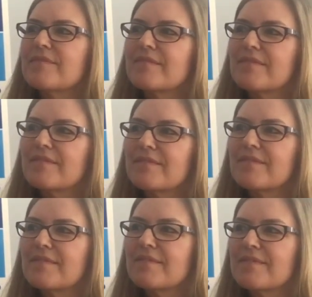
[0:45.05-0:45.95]

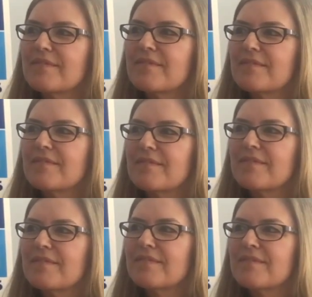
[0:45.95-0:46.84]

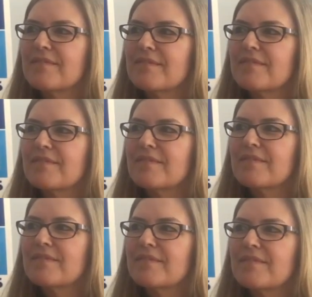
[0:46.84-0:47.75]

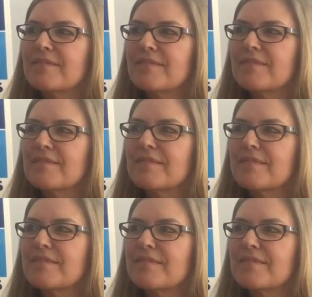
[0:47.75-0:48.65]

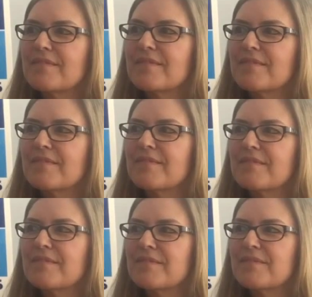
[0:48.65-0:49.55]

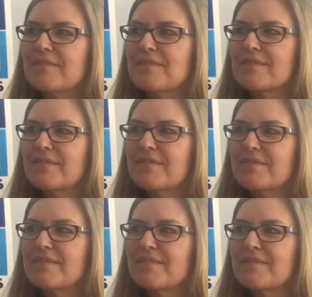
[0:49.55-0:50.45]

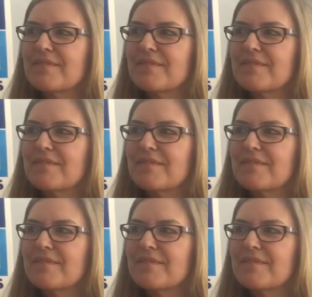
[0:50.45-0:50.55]
(not speaking)